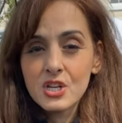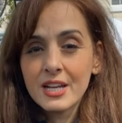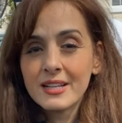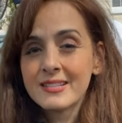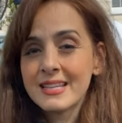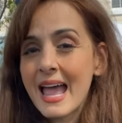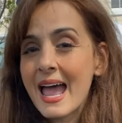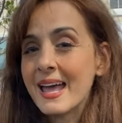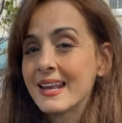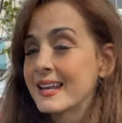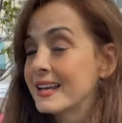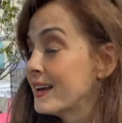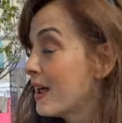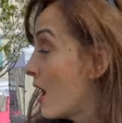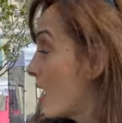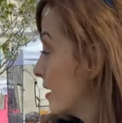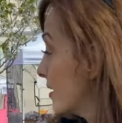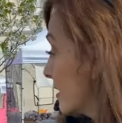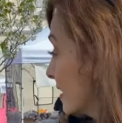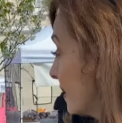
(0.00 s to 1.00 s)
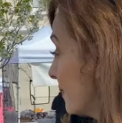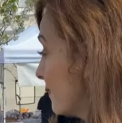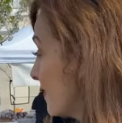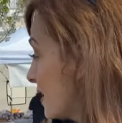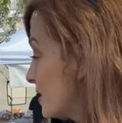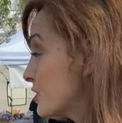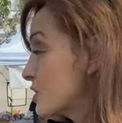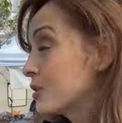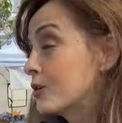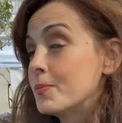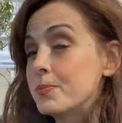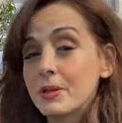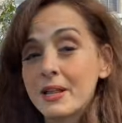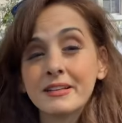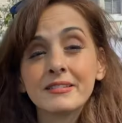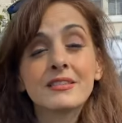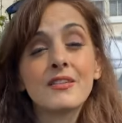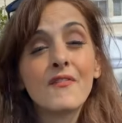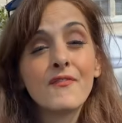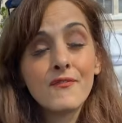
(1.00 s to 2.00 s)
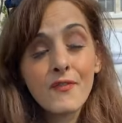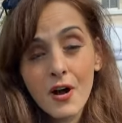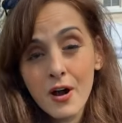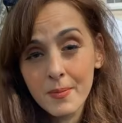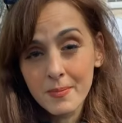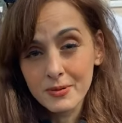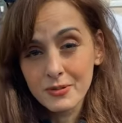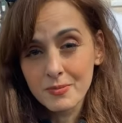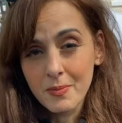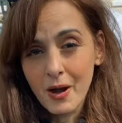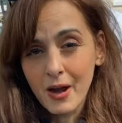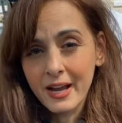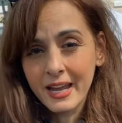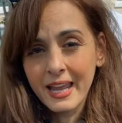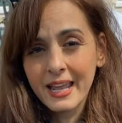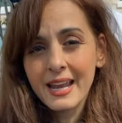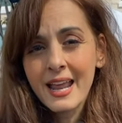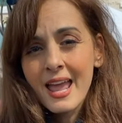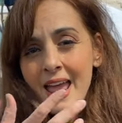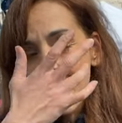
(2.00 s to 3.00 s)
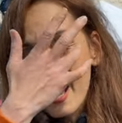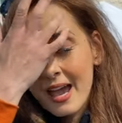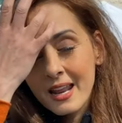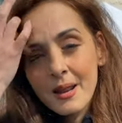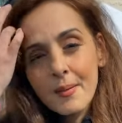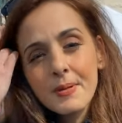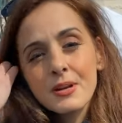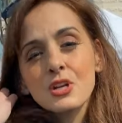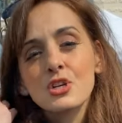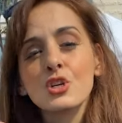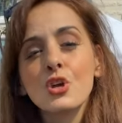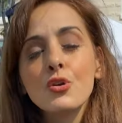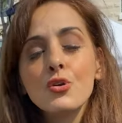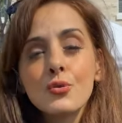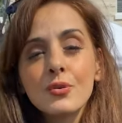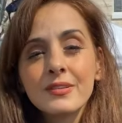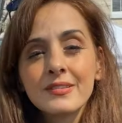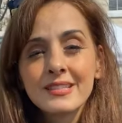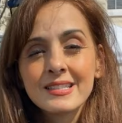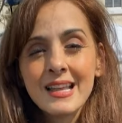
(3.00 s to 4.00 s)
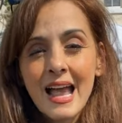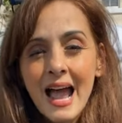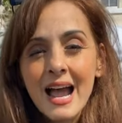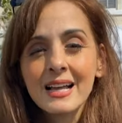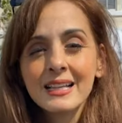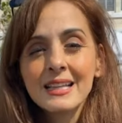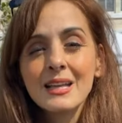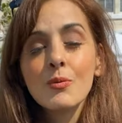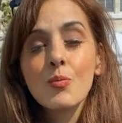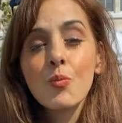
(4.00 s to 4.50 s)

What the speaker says: It's at an unconventional place, the farmer's market, and I'm going to show you exactly